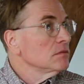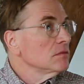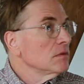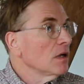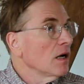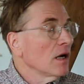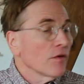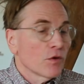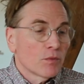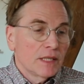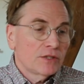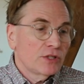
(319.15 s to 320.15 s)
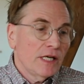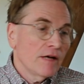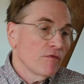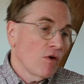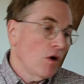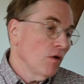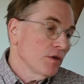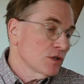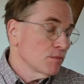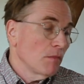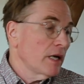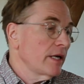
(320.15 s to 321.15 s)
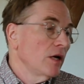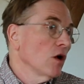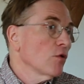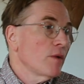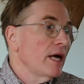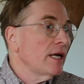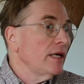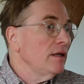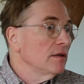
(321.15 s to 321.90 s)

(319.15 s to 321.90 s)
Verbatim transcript: Uh, the rich have all this money already.